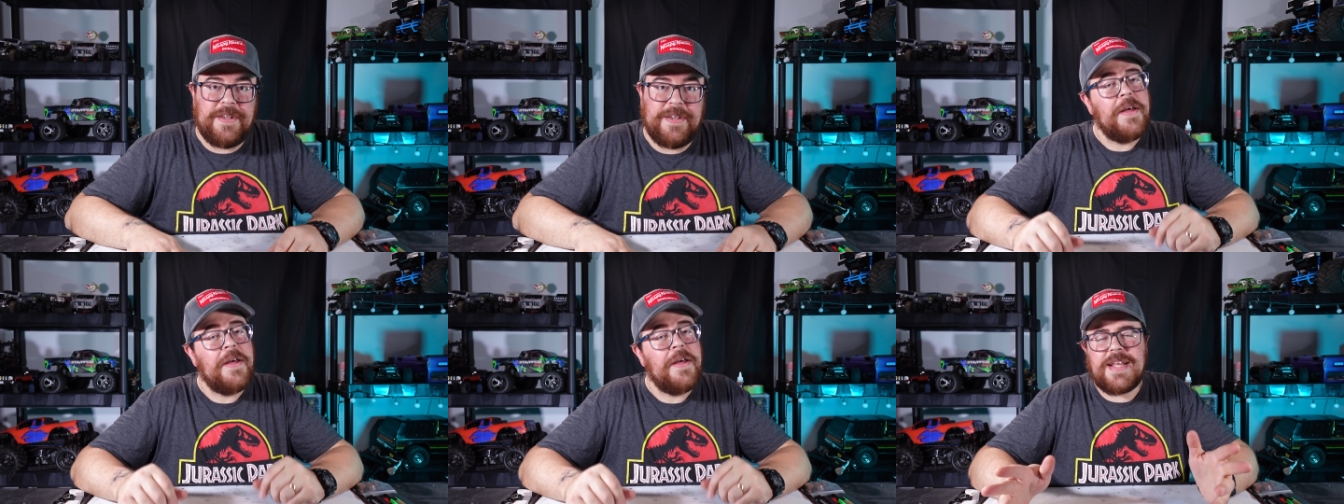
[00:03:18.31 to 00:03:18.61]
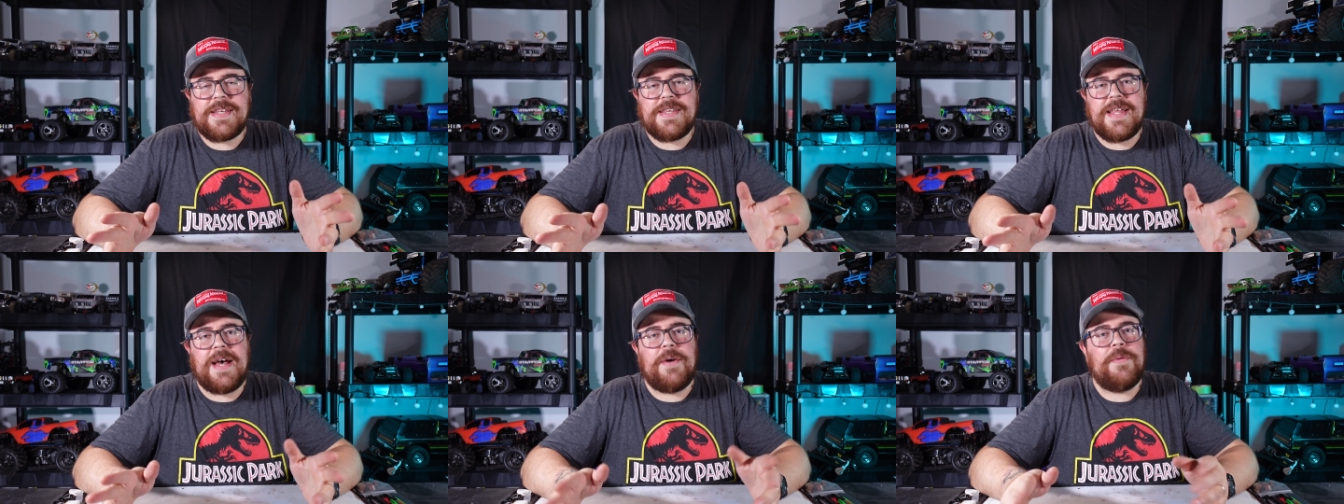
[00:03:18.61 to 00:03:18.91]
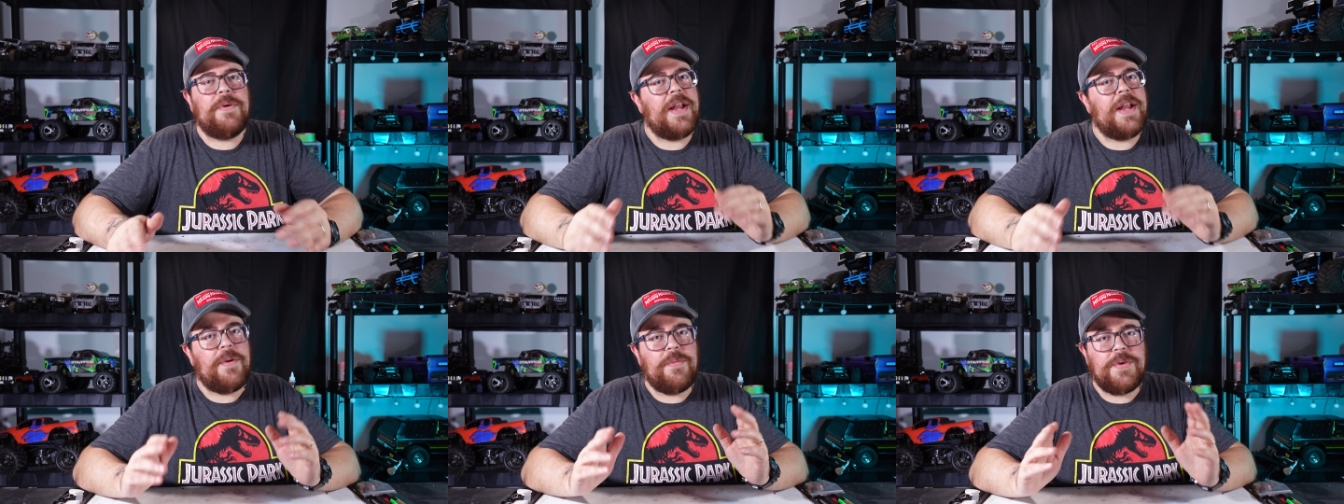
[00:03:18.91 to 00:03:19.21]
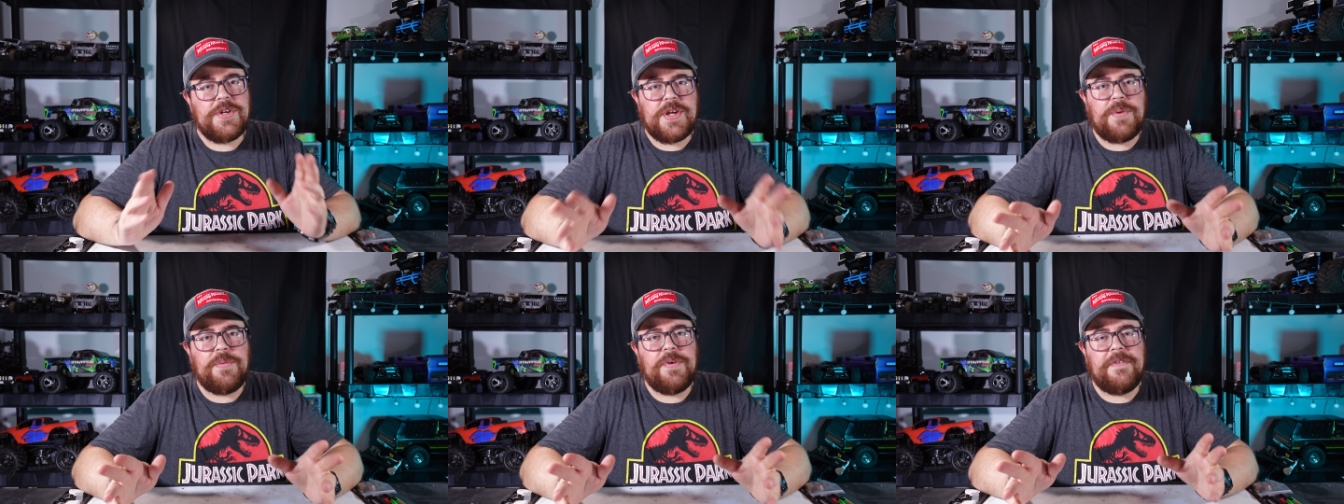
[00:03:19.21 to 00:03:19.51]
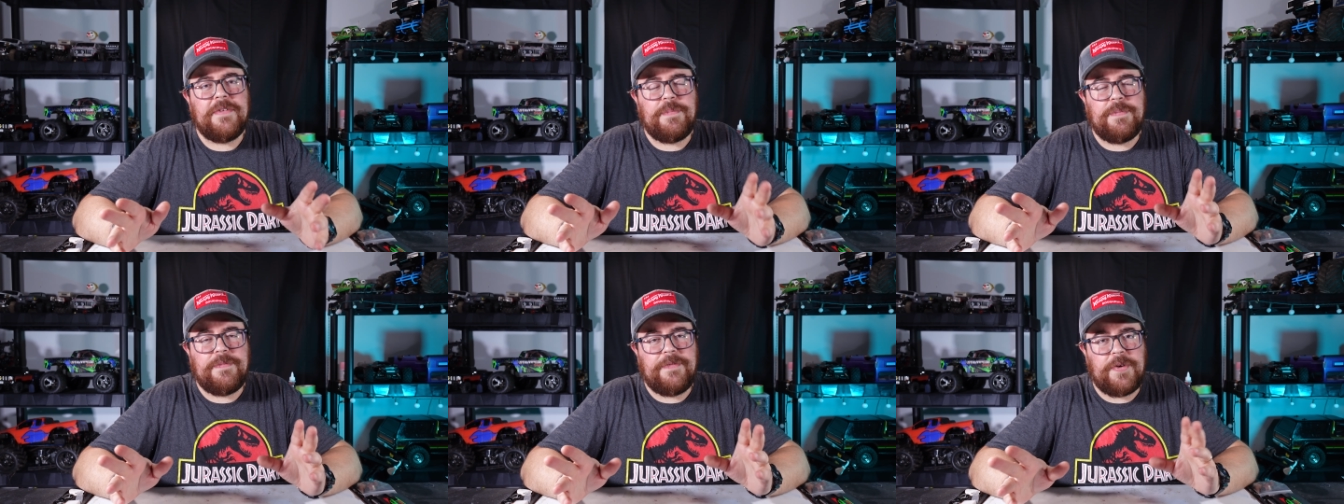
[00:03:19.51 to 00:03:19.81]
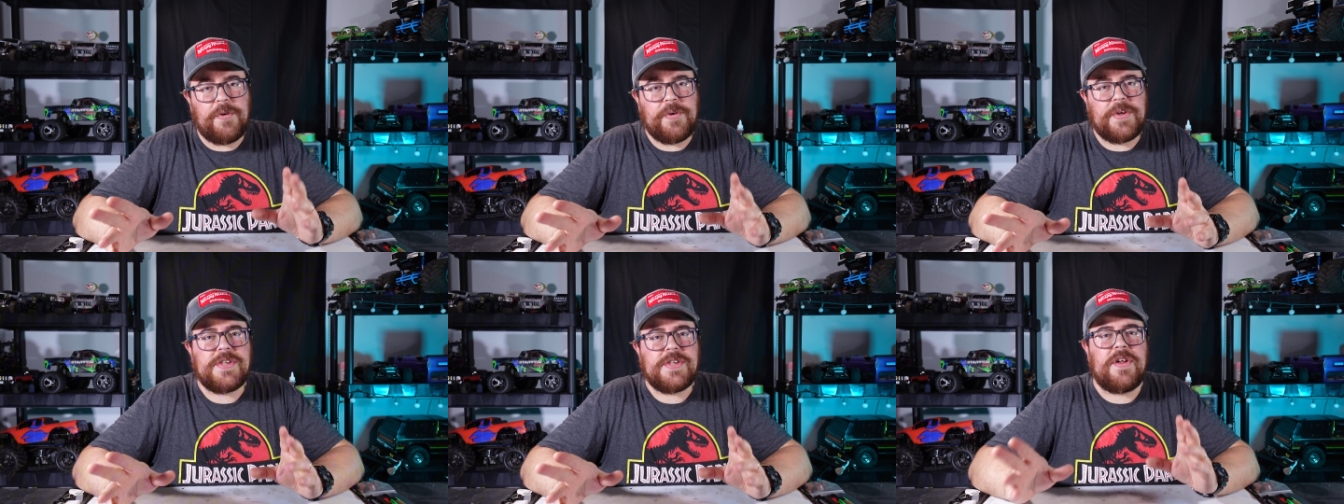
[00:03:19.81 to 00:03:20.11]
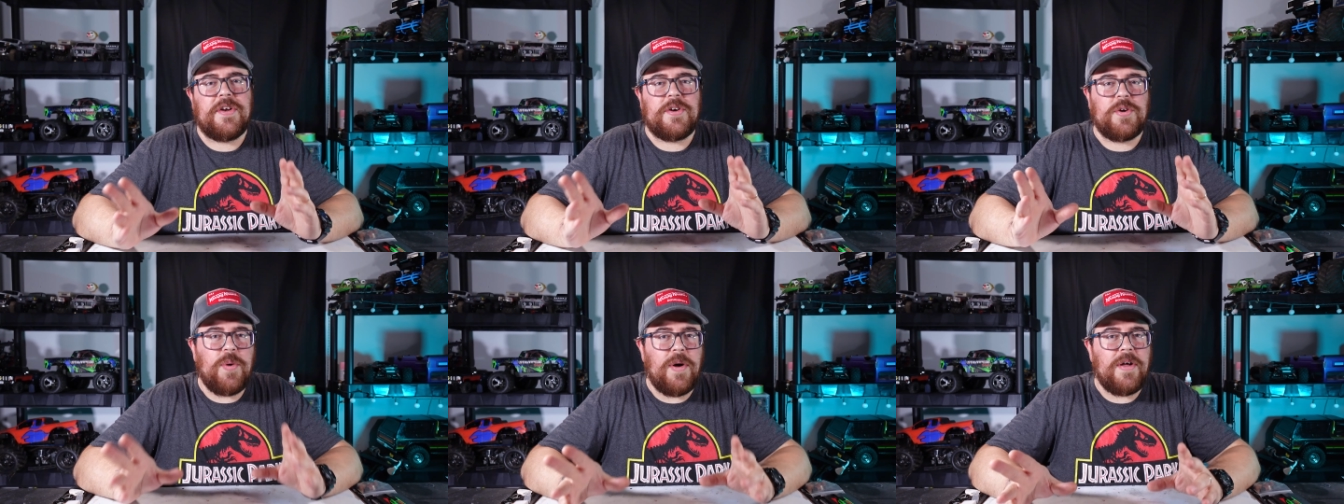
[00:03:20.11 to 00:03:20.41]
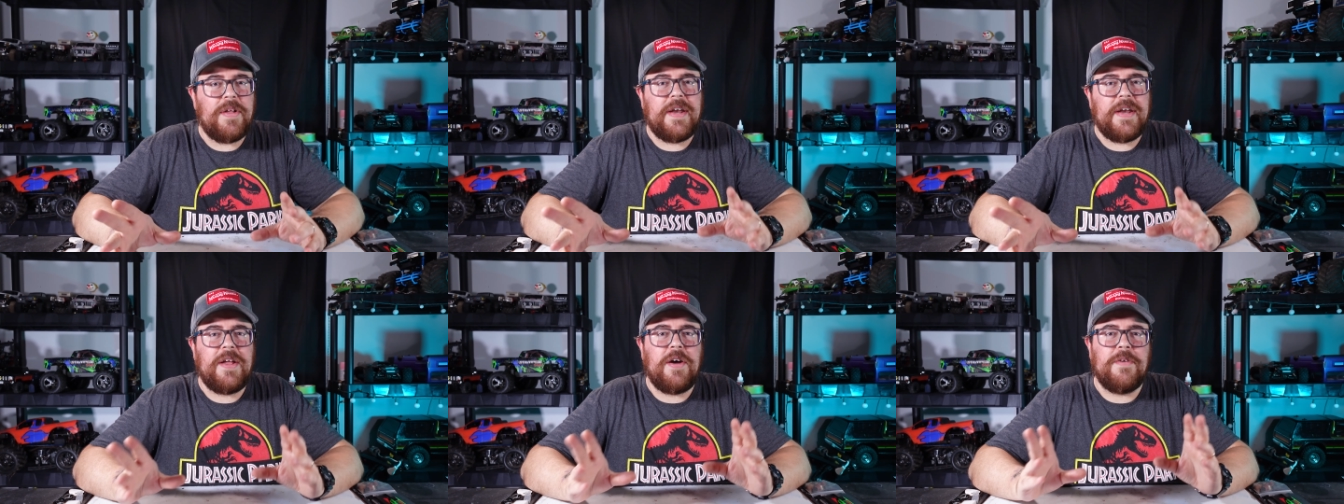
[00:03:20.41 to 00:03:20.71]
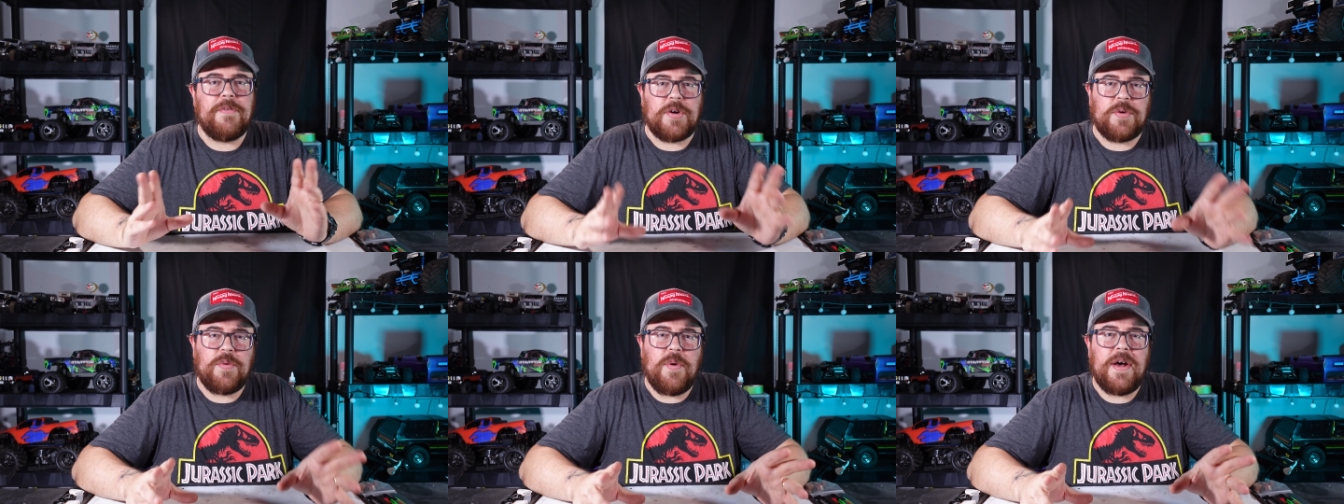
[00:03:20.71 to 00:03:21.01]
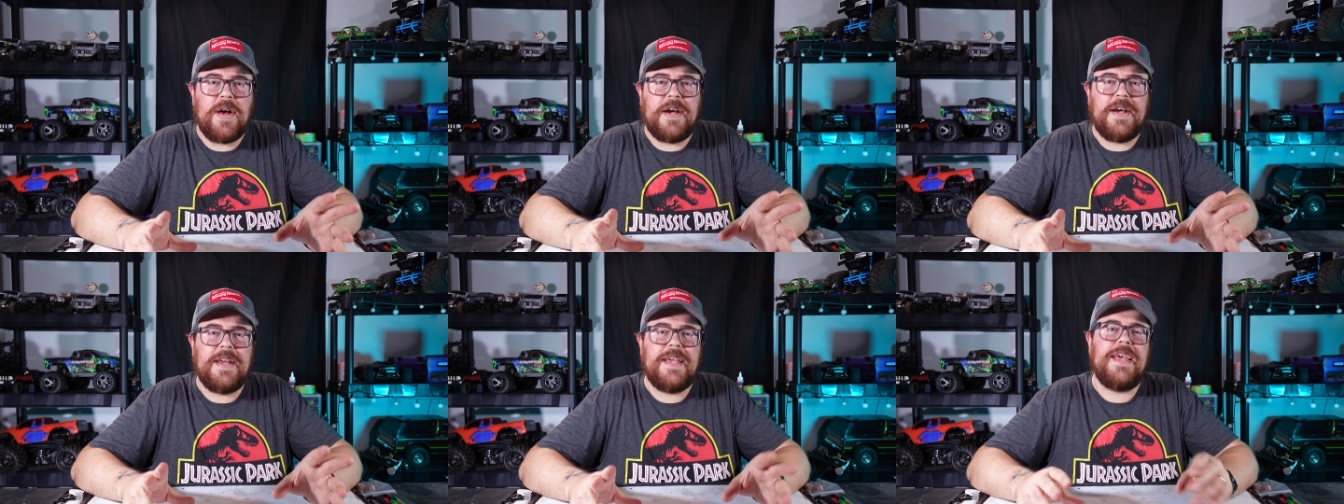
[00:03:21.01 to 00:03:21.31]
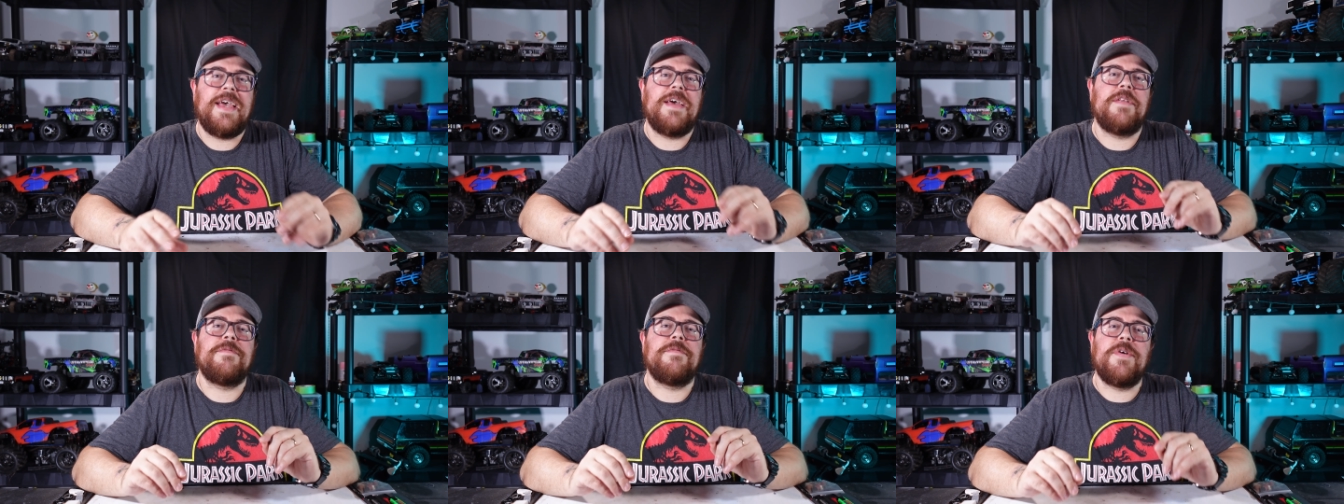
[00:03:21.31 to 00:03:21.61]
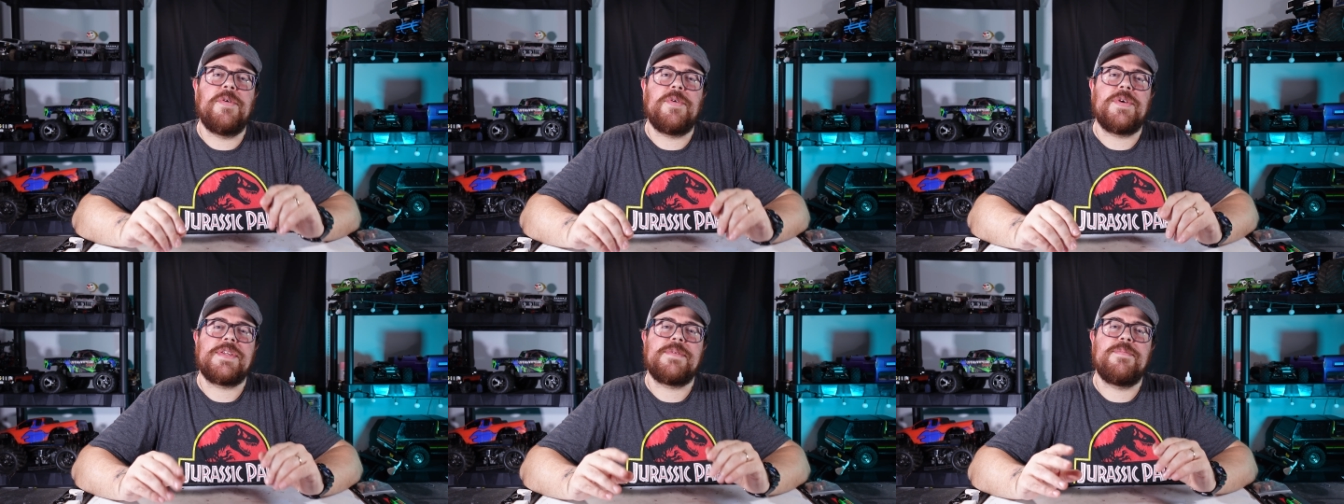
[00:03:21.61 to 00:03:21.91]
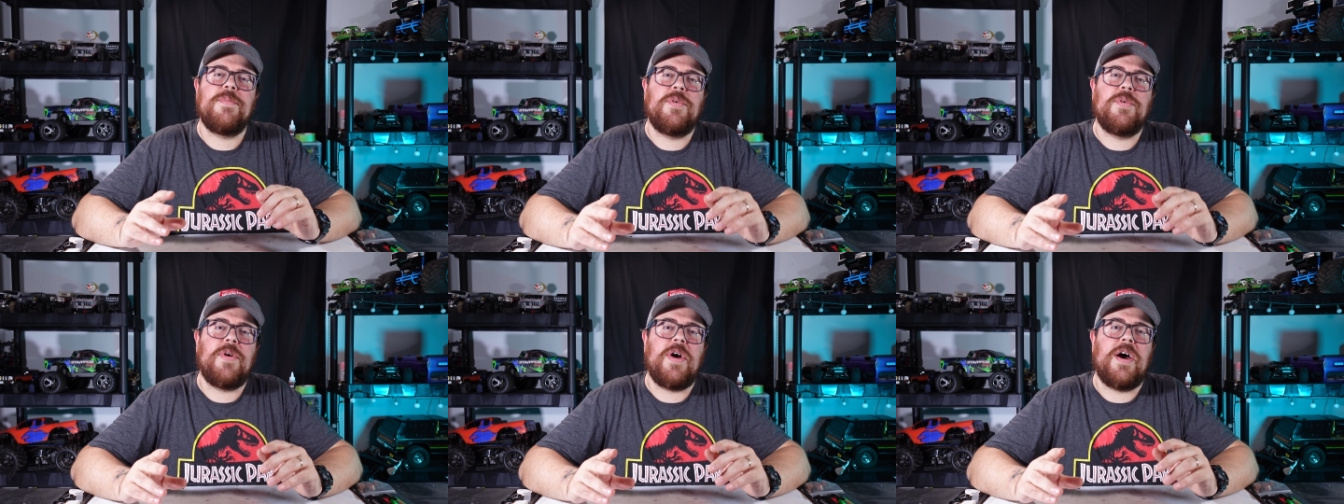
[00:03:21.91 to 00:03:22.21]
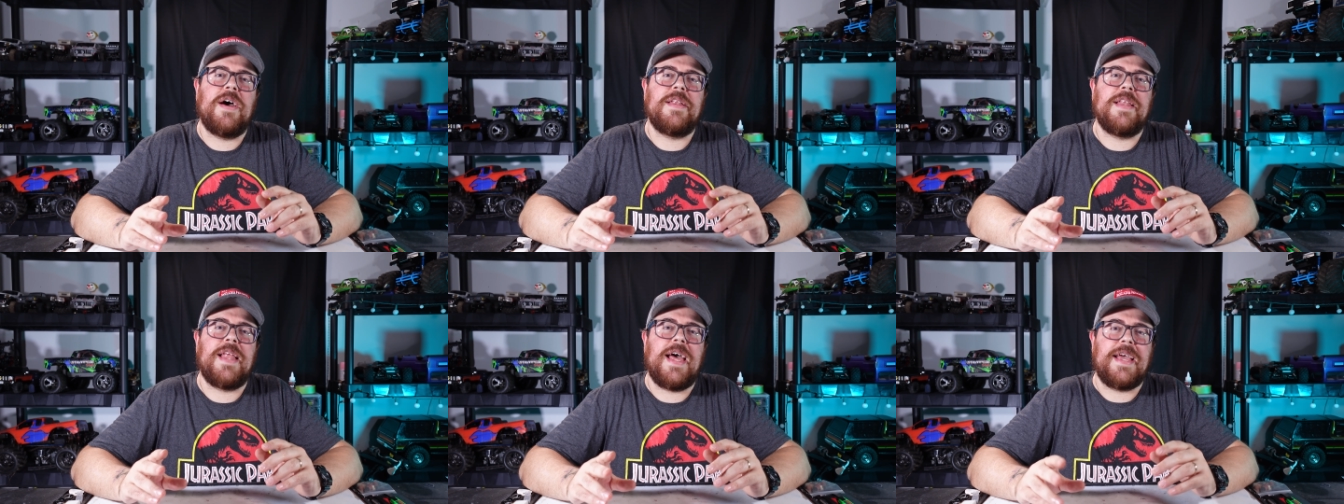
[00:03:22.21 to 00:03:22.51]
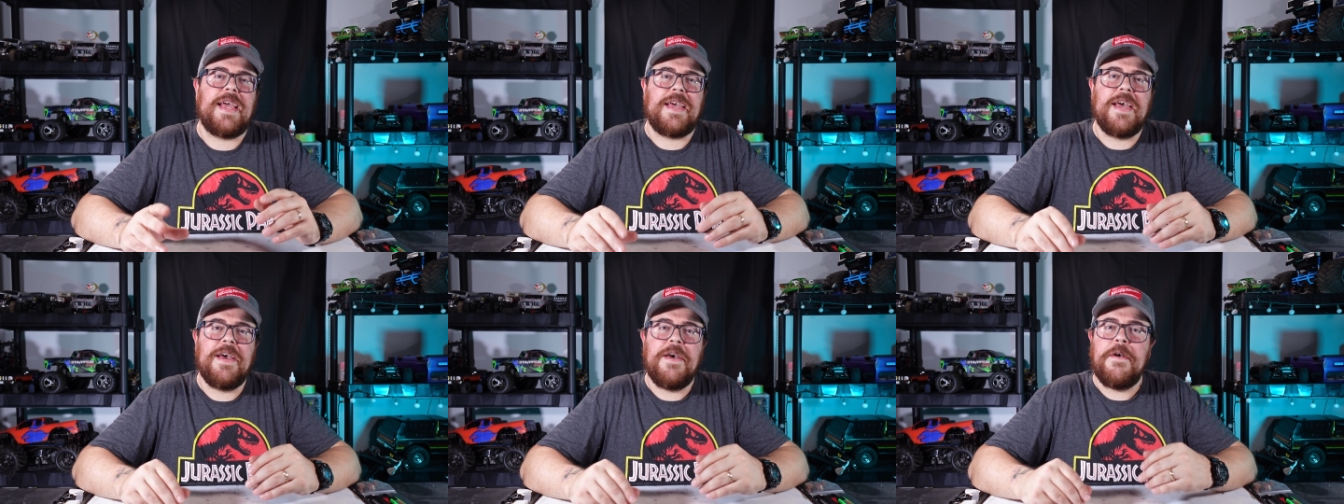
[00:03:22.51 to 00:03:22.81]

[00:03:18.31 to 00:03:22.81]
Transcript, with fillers: So that's that one. I wish I would have focused on quality over quantity and focused more on like